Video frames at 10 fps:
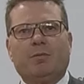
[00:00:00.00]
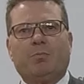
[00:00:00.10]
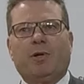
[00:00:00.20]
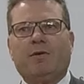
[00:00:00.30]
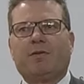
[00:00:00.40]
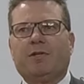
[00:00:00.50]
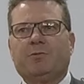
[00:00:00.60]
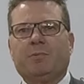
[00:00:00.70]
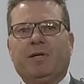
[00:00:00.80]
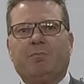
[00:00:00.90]
Both
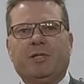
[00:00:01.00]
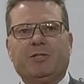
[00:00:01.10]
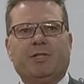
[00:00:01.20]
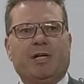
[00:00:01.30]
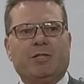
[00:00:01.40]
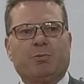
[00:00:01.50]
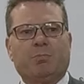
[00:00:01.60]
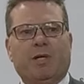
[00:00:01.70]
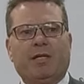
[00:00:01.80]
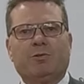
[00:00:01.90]
those men have been charged with
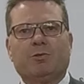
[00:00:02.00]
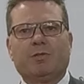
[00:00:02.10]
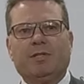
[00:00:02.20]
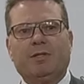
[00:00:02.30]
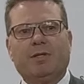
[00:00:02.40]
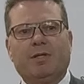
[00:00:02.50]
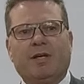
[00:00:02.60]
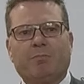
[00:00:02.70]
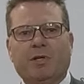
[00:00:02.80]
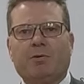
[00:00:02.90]
money laundering.
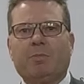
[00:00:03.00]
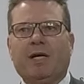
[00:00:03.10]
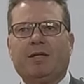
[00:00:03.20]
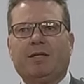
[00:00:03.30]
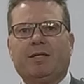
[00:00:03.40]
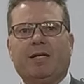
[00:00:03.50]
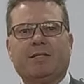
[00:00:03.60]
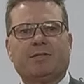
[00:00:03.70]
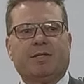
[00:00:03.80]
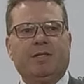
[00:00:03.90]
They've been remanded in
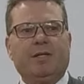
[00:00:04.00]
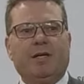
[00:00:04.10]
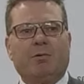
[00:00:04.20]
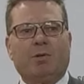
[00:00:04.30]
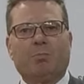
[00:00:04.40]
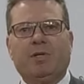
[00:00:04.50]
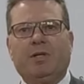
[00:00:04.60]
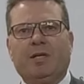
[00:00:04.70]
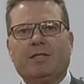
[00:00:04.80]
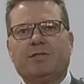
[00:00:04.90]
custody and will
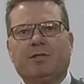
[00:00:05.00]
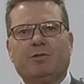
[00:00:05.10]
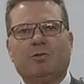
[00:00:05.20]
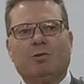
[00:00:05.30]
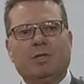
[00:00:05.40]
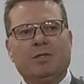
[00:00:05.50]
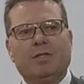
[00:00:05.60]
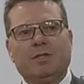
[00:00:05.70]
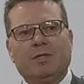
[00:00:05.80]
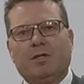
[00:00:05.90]
appear next in court
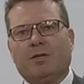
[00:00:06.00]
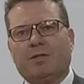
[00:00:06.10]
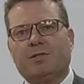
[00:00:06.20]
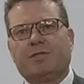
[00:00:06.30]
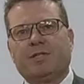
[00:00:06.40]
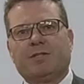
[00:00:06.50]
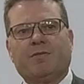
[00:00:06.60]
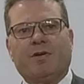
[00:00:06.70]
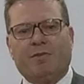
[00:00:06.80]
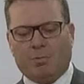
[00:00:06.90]
on the 6th of
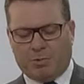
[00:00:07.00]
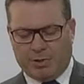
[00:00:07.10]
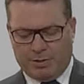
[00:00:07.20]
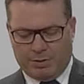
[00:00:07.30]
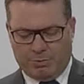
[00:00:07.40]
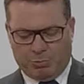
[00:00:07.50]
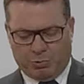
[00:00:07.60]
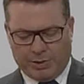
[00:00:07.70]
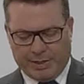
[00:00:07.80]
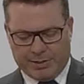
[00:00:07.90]
November at
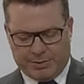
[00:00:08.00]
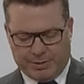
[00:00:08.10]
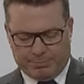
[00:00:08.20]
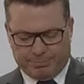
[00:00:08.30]
Port Augusta.